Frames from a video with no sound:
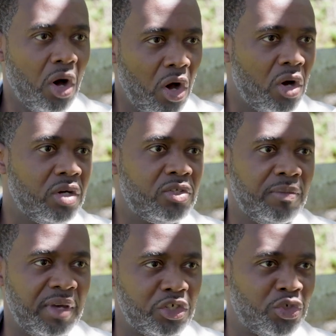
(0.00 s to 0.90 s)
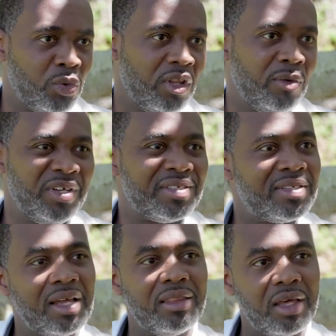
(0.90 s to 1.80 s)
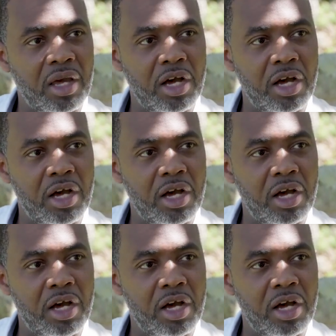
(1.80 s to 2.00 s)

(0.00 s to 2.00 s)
are to make sure that we set the